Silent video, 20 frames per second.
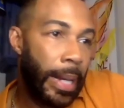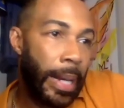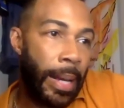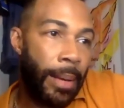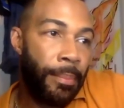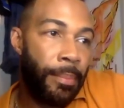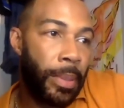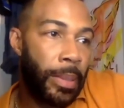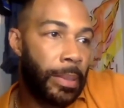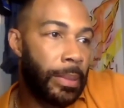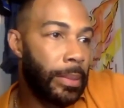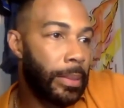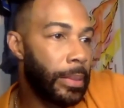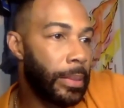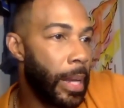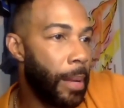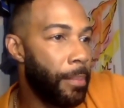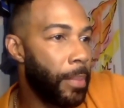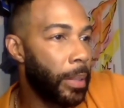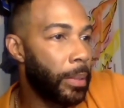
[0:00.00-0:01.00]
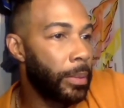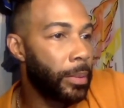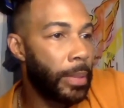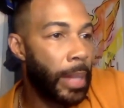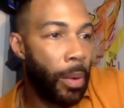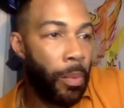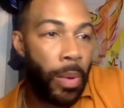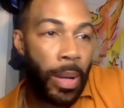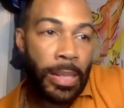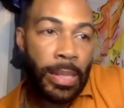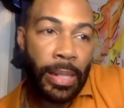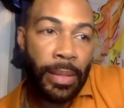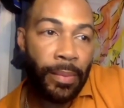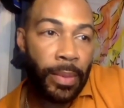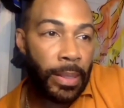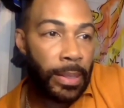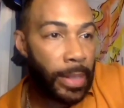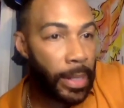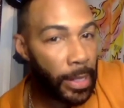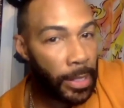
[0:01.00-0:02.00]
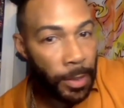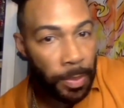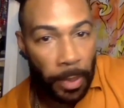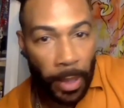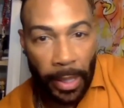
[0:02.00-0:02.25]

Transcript: I'm a, I'm a, I wasn't even a tennis